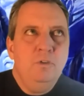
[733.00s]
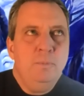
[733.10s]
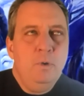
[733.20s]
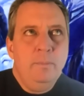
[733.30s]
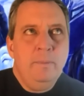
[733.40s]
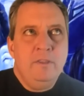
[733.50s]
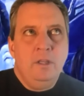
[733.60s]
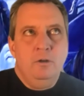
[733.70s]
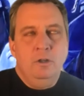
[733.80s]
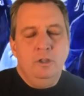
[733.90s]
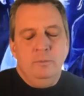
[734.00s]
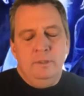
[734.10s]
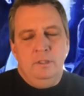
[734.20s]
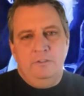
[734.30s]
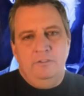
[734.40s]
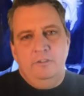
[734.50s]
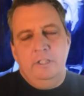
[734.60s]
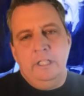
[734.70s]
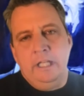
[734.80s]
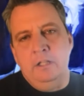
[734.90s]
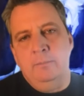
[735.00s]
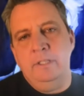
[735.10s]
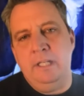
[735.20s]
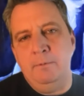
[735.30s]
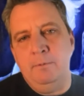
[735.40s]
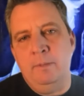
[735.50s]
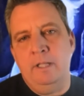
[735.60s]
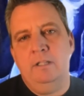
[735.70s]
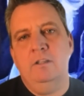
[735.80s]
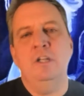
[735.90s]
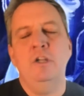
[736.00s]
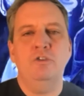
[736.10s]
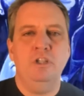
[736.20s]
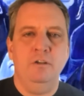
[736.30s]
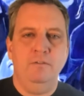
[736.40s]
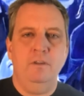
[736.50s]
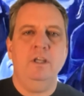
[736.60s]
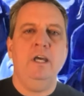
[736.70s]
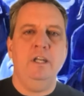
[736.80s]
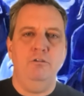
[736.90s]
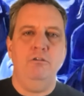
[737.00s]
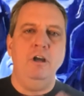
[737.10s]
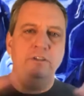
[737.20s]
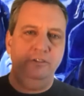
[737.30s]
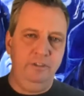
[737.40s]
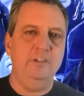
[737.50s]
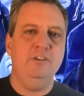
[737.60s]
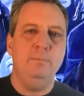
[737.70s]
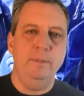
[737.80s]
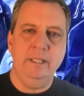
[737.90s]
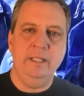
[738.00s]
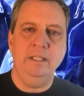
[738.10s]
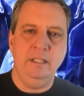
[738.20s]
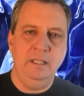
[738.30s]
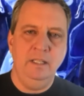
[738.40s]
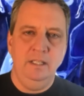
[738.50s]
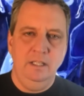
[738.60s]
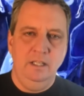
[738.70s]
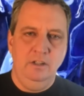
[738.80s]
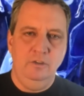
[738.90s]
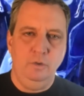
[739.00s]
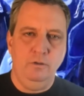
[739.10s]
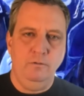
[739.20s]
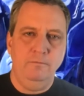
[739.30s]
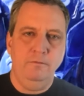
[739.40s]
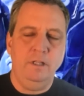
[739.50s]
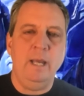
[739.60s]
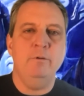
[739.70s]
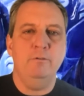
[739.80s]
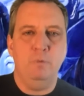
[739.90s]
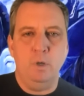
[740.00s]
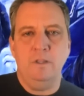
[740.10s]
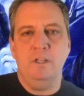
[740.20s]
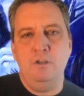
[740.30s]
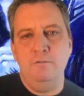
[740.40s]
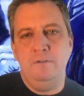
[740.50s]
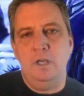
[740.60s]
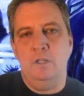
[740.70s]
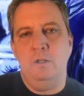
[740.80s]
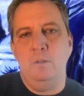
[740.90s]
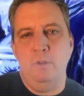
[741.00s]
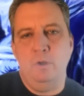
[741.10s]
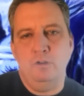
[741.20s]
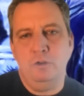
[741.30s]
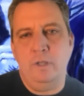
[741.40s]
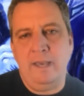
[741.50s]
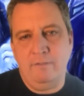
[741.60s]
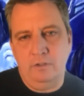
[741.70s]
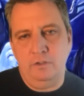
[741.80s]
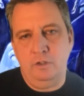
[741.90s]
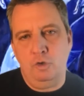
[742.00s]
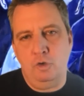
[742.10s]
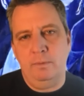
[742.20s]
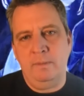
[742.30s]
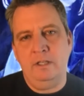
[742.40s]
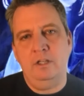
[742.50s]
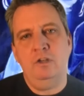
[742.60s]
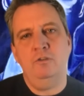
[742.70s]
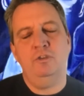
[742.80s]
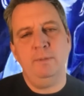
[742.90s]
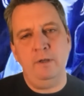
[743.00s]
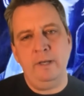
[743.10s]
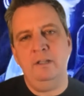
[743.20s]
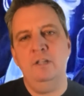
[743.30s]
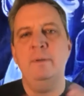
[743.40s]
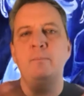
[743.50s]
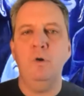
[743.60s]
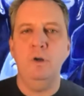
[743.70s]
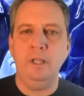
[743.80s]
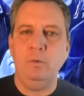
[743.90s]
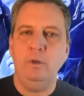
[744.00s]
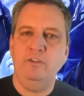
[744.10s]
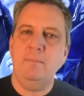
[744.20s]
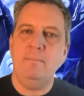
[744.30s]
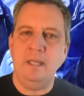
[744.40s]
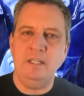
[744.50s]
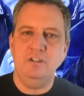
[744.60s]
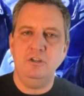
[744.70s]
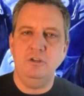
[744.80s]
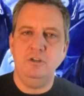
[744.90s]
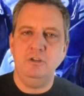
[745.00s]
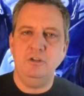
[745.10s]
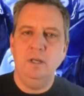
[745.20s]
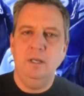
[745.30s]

you spoke about that earlier but let's dig down a little bit deeper i mean the, the notion of the kind of cross discipline sort of collaborative work that you've done through the cultural advocacy group i mean could you spell out a little bit more like what is that meant to